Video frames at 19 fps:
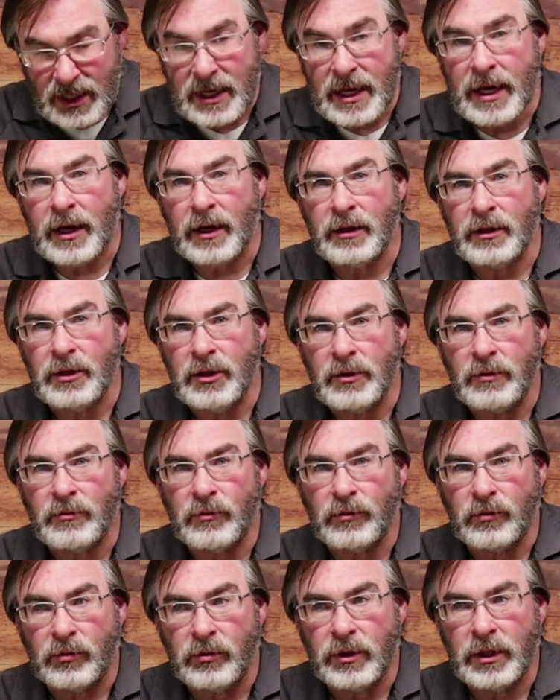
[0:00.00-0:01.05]
Yeah, you
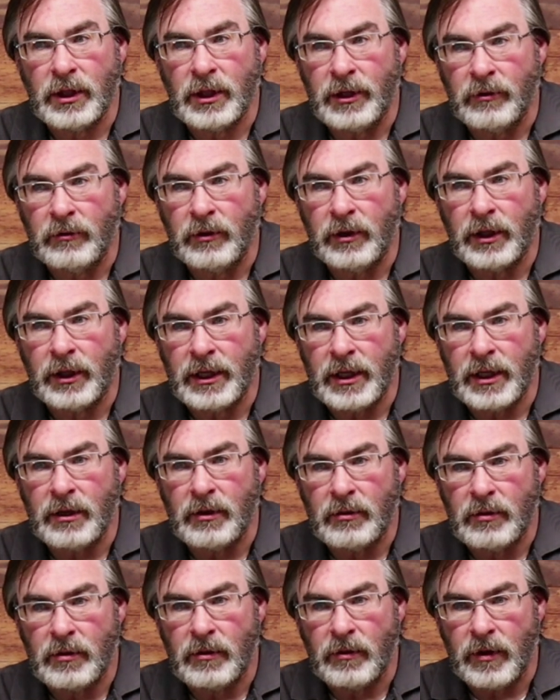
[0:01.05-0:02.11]
can
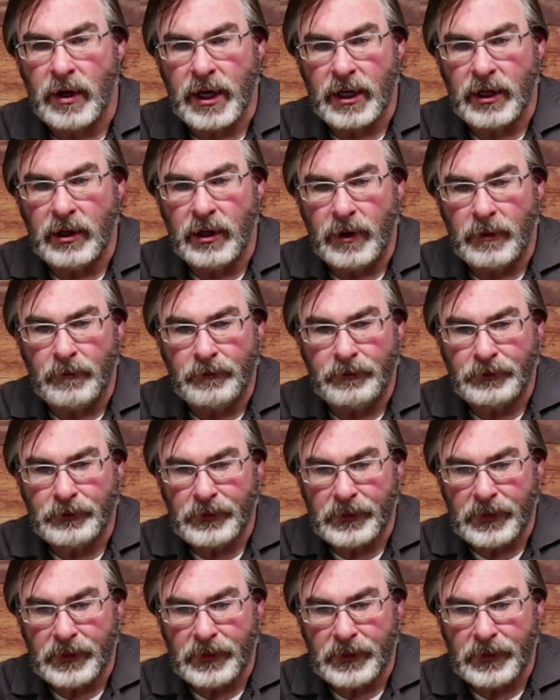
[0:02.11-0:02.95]
really crank it up.